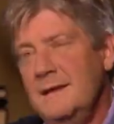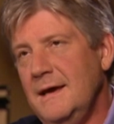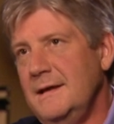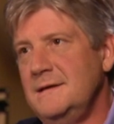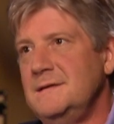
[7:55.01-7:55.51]

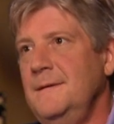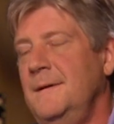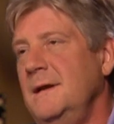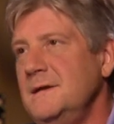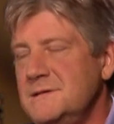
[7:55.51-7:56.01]
Yeah,
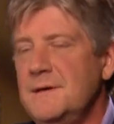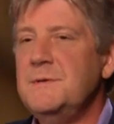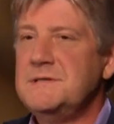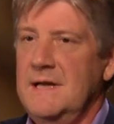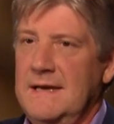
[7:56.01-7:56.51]
to some
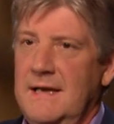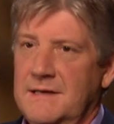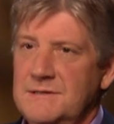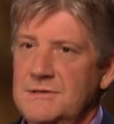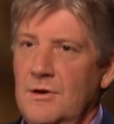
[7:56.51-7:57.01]
extent,
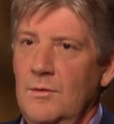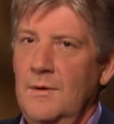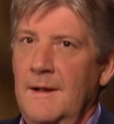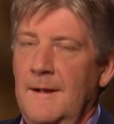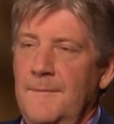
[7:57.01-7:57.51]
yes.
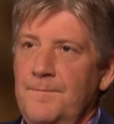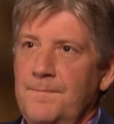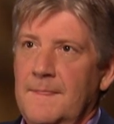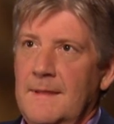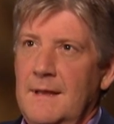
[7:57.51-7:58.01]
So
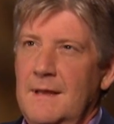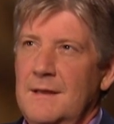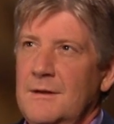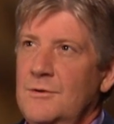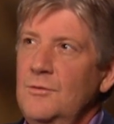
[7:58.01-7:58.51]

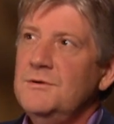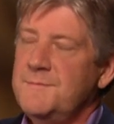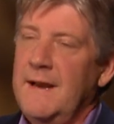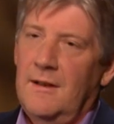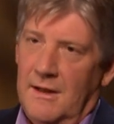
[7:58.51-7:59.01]

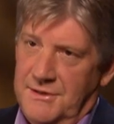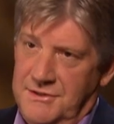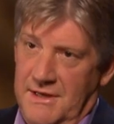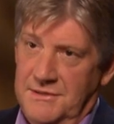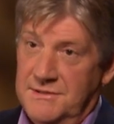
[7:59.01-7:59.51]
Google's made a lot of
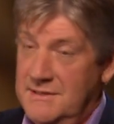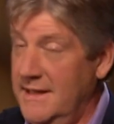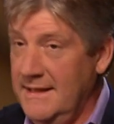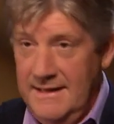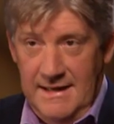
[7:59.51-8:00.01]
changes,
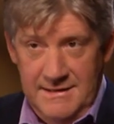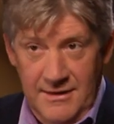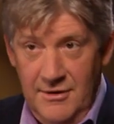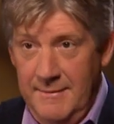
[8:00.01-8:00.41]
and they continue to